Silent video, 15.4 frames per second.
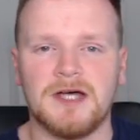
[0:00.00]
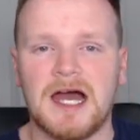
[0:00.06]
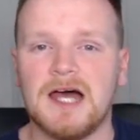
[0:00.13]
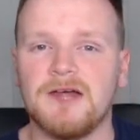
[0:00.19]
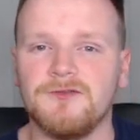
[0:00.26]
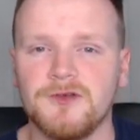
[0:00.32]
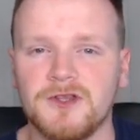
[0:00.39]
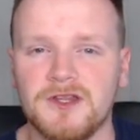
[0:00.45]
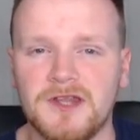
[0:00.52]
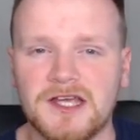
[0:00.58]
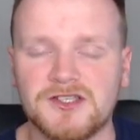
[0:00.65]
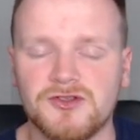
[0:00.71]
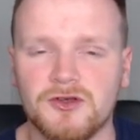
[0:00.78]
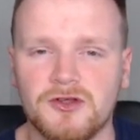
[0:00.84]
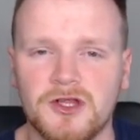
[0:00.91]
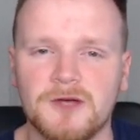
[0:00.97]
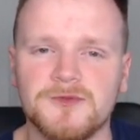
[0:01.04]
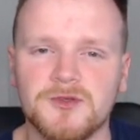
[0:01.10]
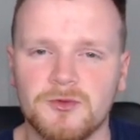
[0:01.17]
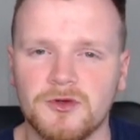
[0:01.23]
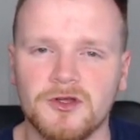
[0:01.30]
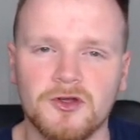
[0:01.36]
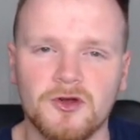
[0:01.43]
And for the next 2 clubs,
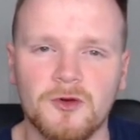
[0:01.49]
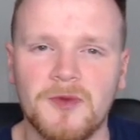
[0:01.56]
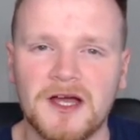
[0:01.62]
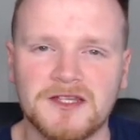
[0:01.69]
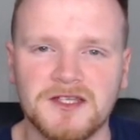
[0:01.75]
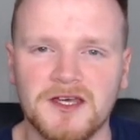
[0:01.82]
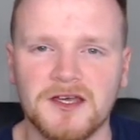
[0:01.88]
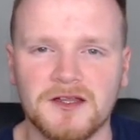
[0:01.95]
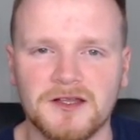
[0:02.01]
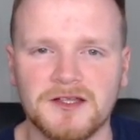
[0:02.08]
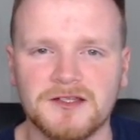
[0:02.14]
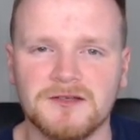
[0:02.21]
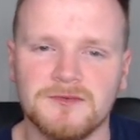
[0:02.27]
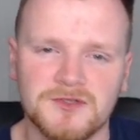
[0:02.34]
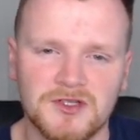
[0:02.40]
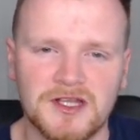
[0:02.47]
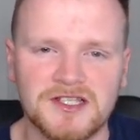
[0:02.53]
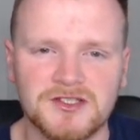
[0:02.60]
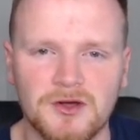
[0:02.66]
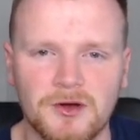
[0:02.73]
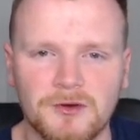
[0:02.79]
we're going to go back to England. So let's go.